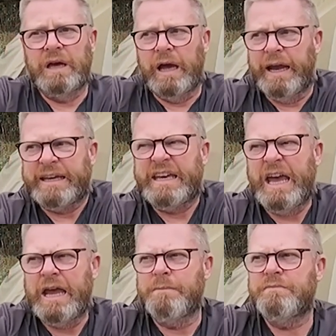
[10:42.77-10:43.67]
It
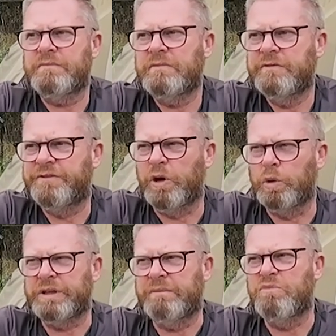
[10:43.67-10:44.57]
came
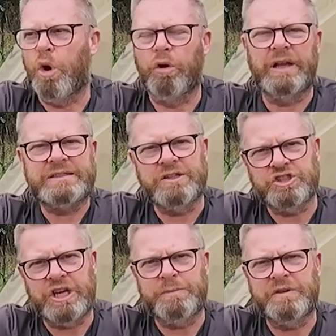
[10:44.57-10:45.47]
folded more or less in
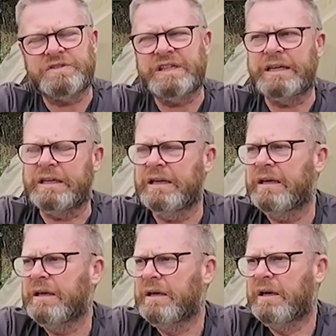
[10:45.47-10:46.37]
the shape you've seen.
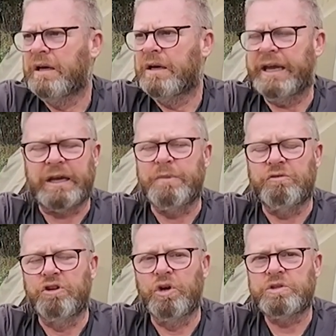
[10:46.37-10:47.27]
It can
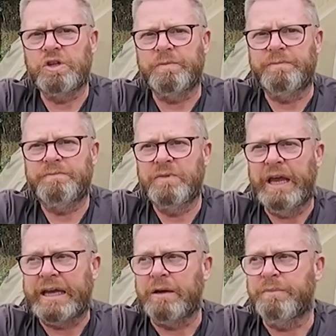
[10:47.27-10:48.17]
be rolled up,
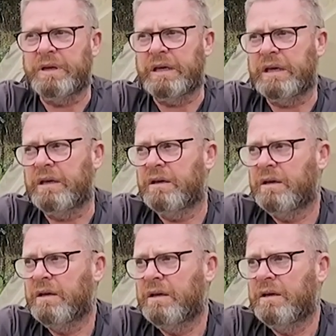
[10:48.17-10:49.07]
it can be
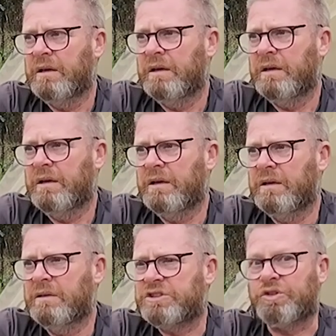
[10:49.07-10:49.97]

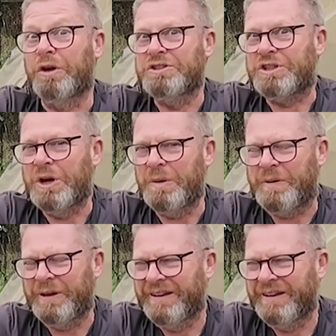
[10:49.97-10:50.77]
scrunched up.